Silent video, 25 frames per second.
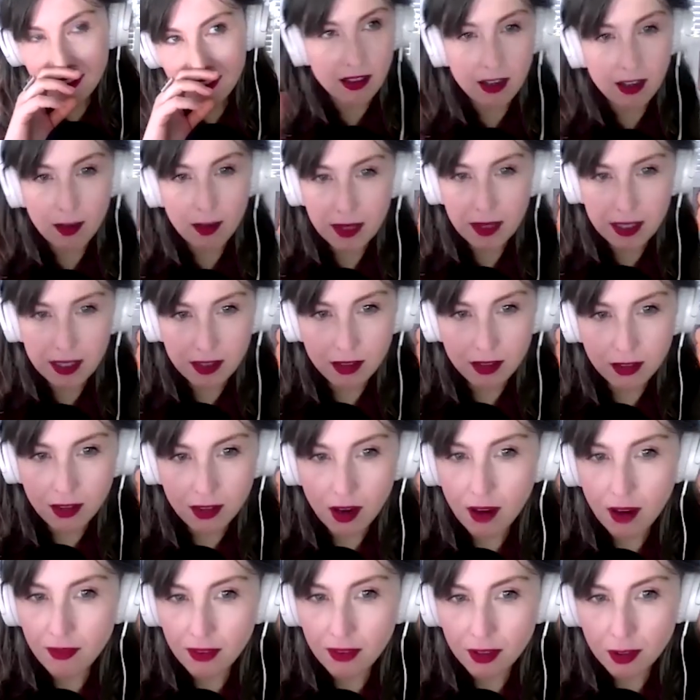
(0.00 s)
the company's called
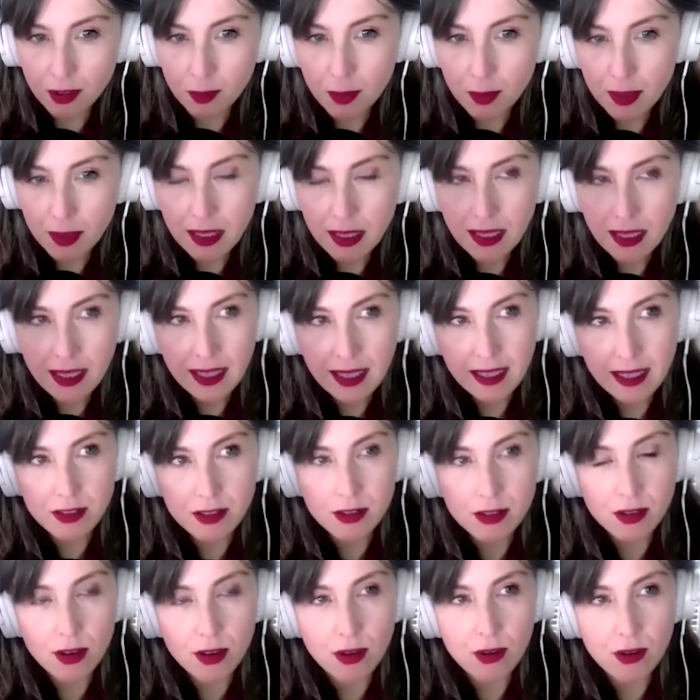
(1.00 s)
Convolup. And
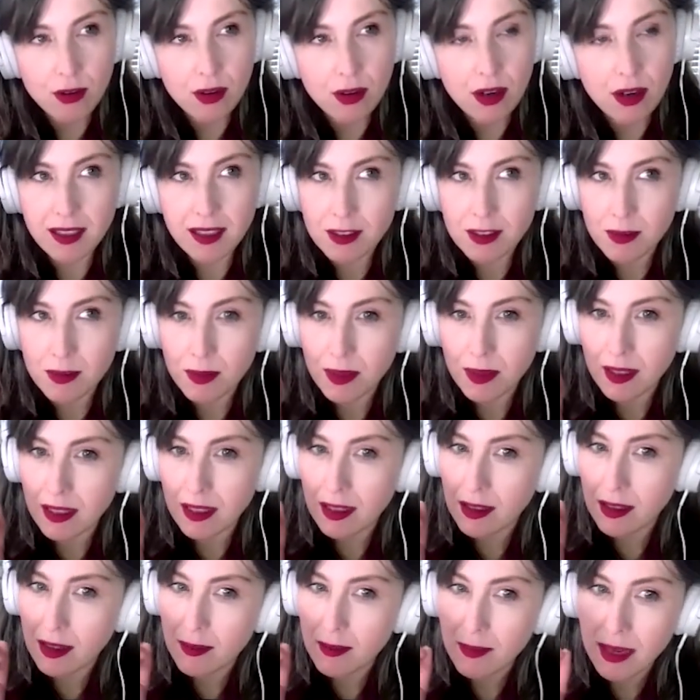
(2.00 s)
so it's
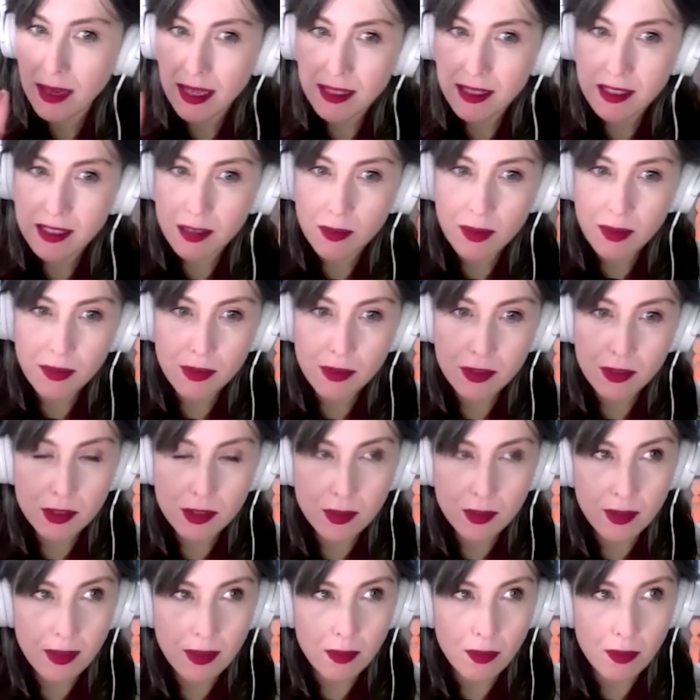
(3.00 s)
really amazing what they're
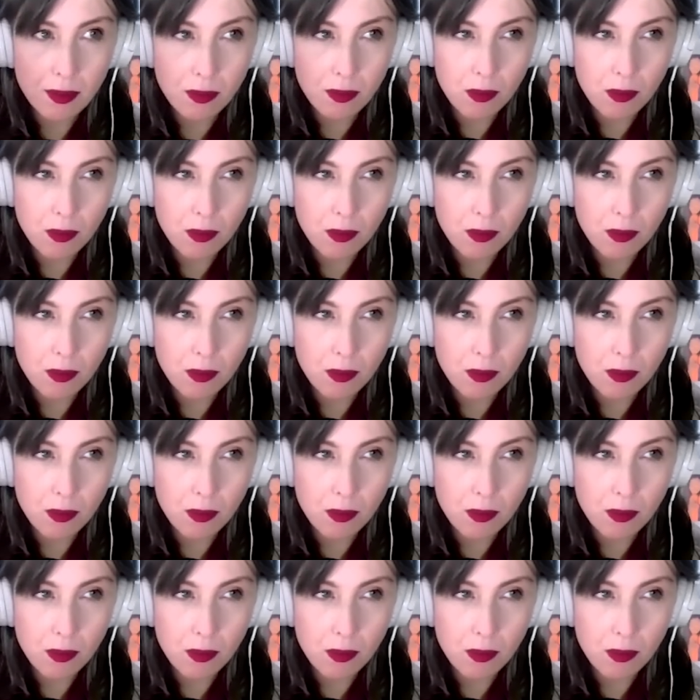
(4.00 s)
doing with